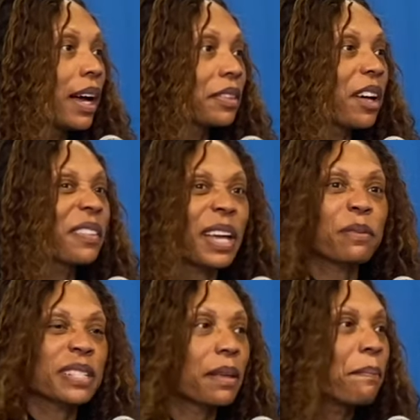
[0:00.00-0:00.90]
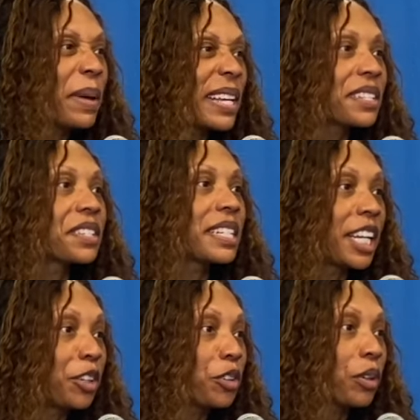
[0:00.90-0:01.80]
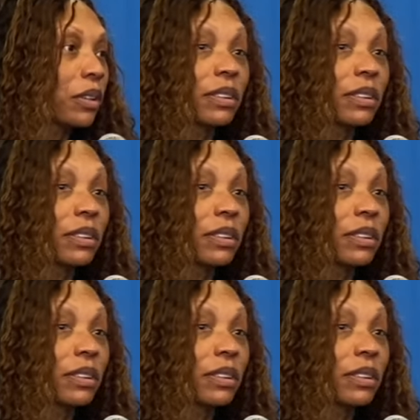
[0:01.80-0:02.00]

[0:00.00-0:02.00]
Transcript: I thought that was the best teacher.